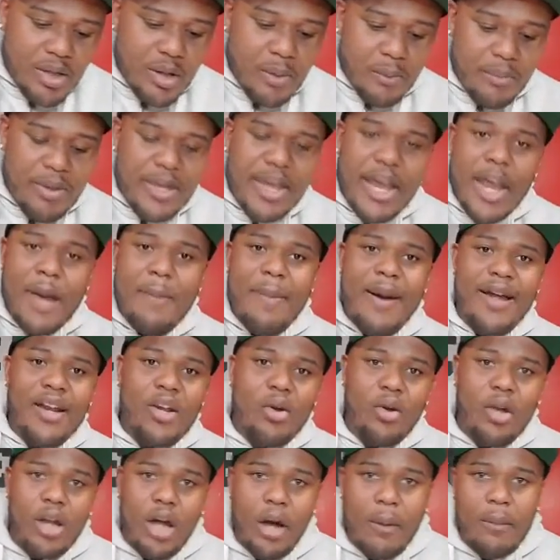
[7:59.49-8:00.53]
yeah, everybody
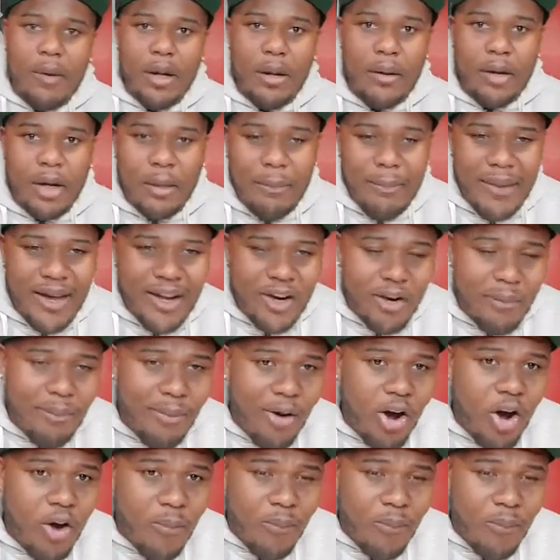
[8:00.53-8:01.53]
know LaMelo Ball